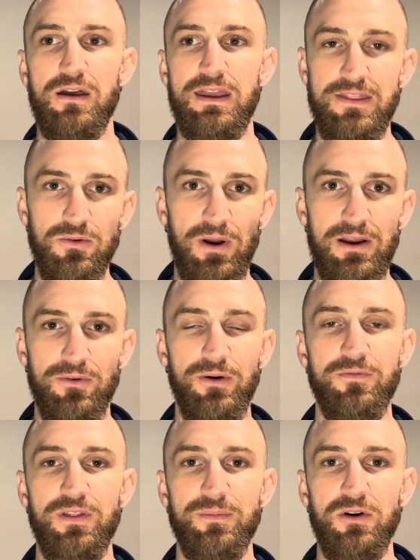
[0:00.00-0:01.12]
In the weight room,
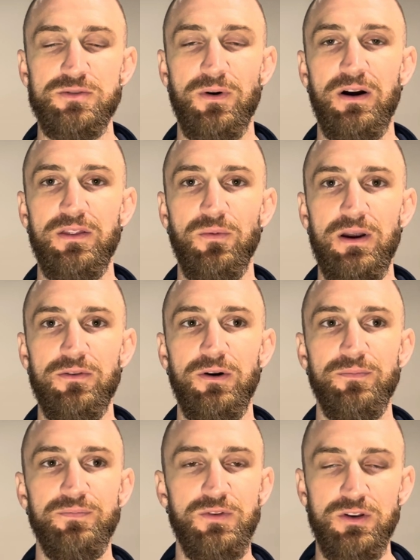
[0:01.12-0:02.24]
for the most part, in the weight
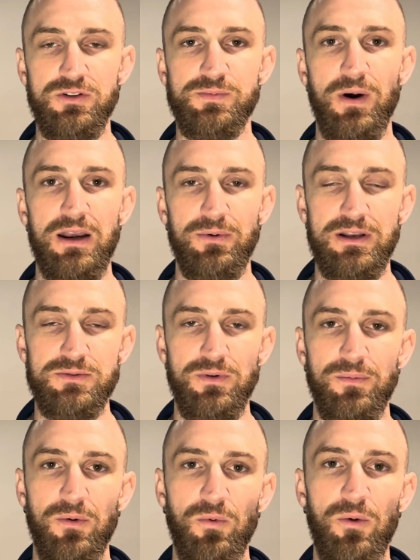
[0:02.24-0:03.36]
room, you can use body weight as well.
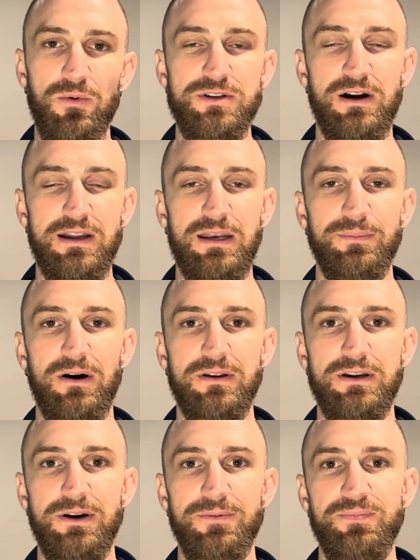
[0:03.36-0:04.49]
But what we're talking about
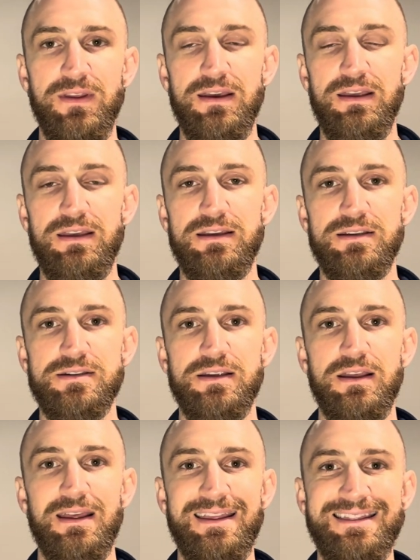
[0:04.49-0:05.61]
here is
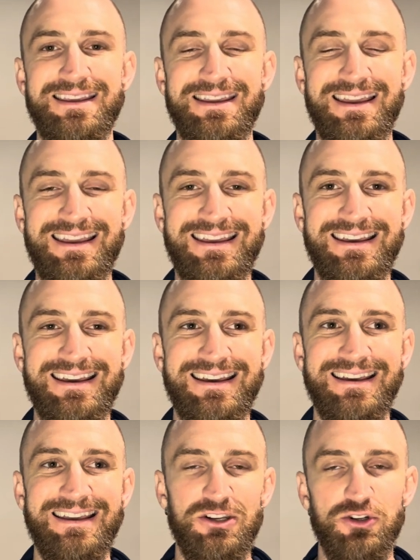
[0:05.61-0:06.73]

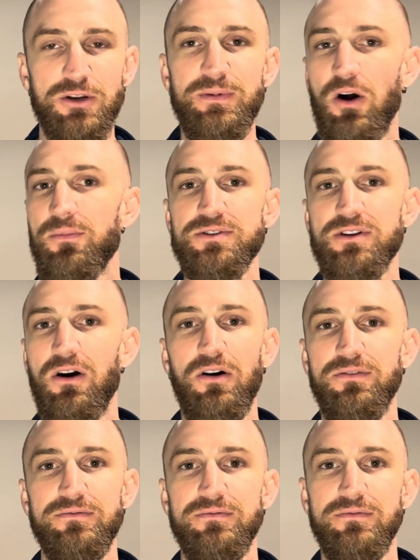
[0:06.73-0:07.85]
it should be almost
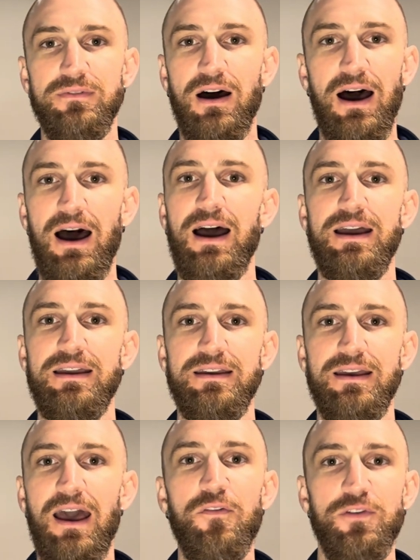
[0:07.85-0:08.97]
called high
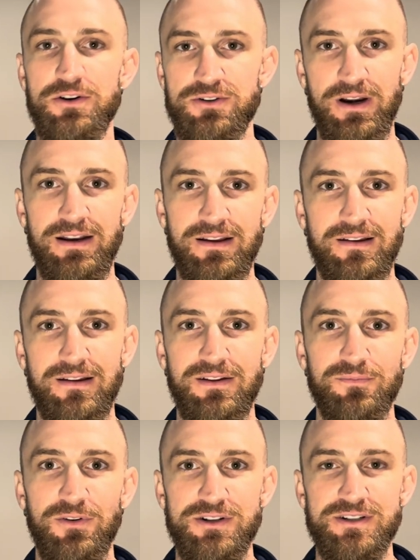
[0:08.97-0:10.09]
effort training
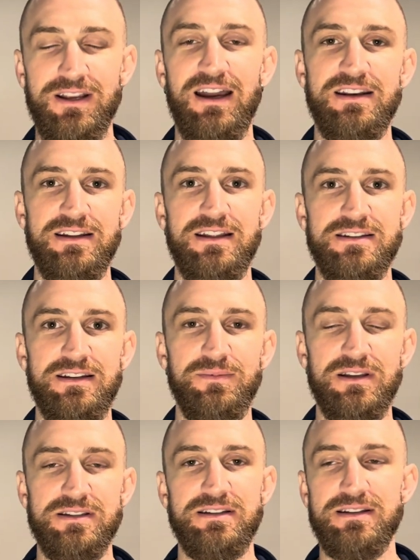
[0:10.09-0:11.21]
versus high intensity,
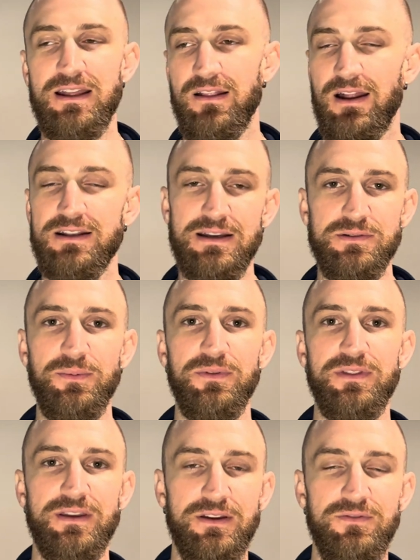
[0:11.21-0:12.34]
because a lot of times people
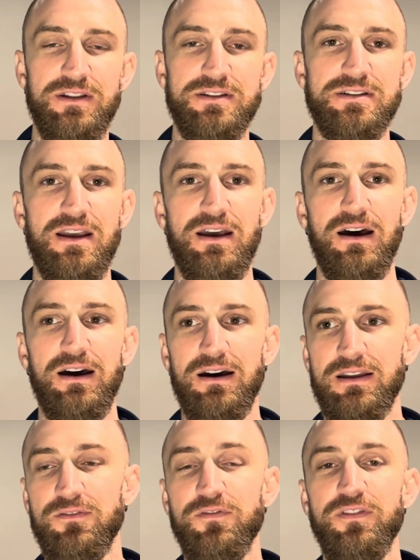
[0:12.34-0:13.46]

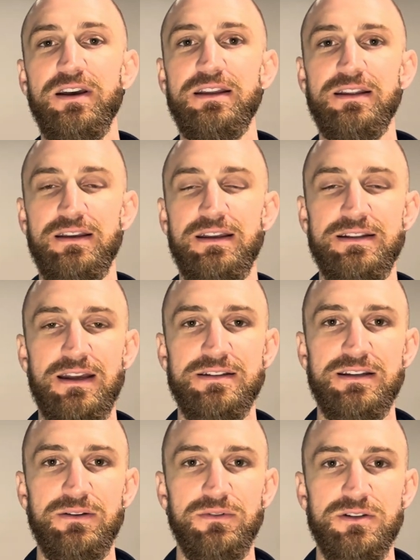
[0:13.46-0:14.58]
conflate
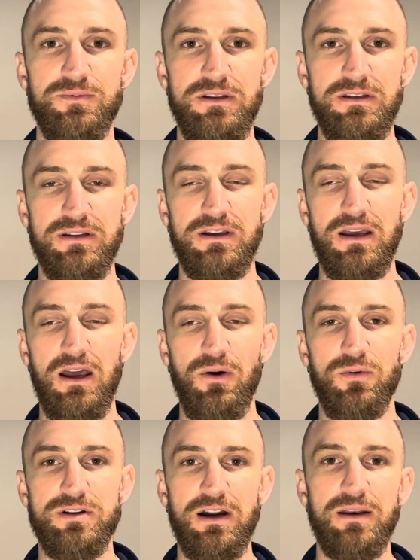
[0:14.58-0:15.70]
intensity with speed.
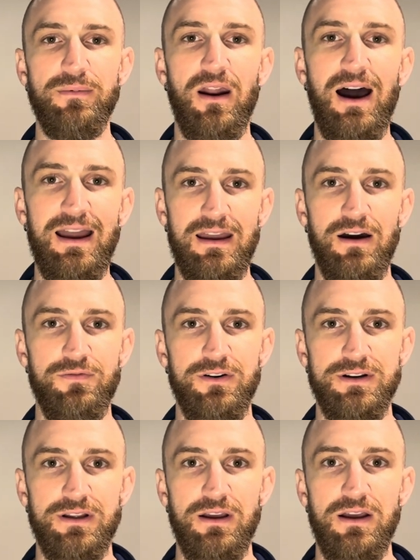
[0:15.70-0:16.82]
We're talking about high
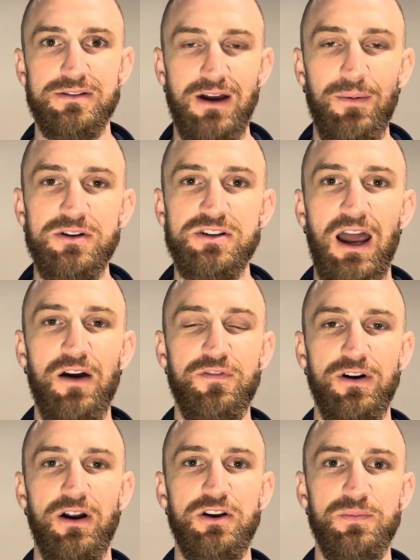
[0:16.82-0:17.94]
effort. So how much
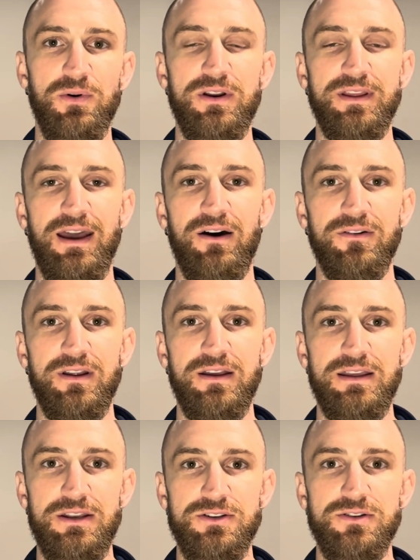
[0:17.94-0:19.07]
effort are you putting out
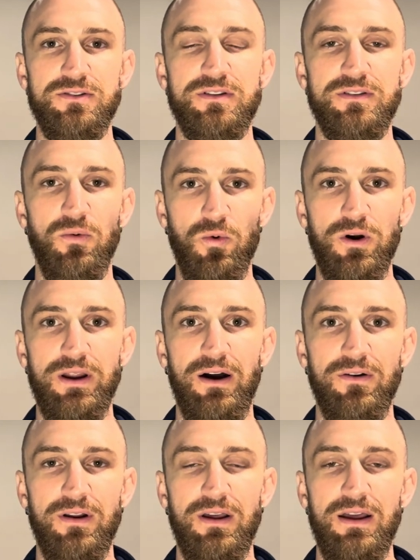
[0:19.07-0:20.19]
into the
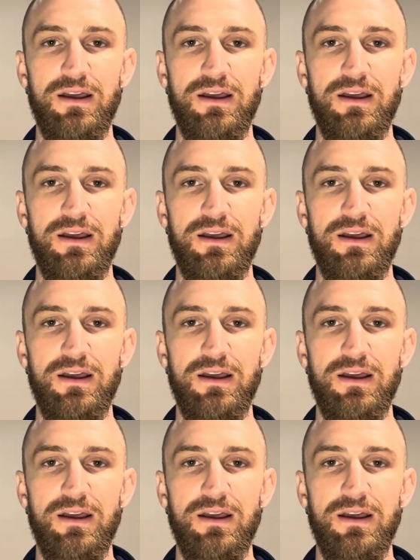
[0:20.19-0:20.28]
workout?